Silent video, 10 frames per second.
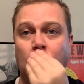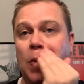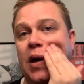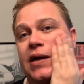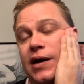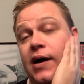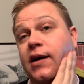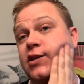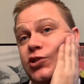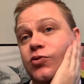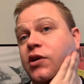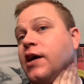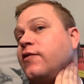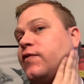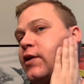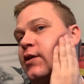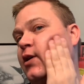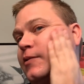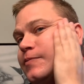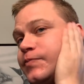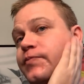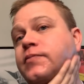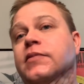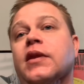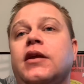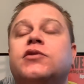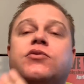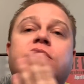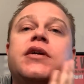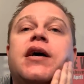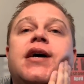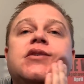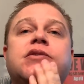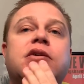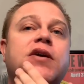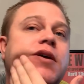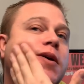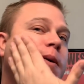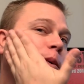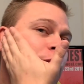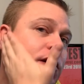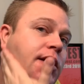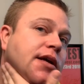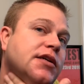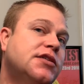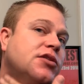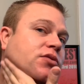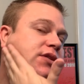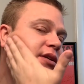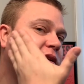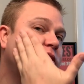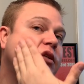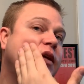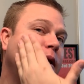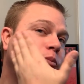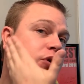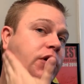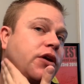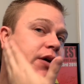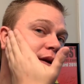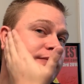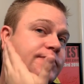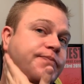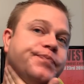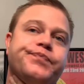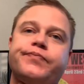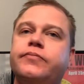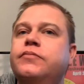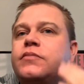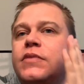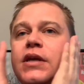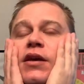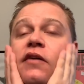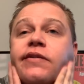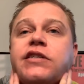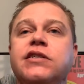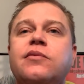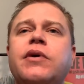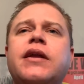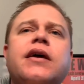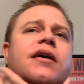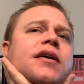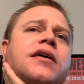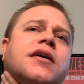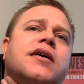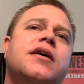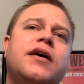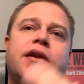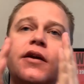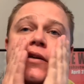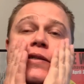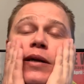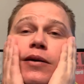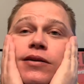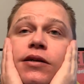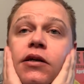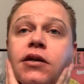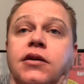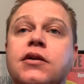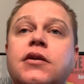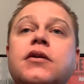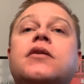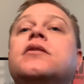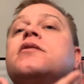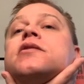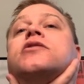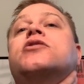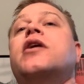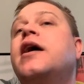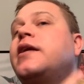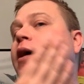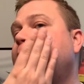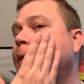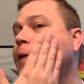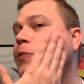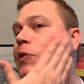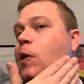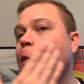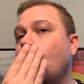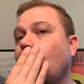I enjoy that feeling. It's really nice. It soaks into the skin pretty good. Give it just a minute and it'll start to dry down a little bit.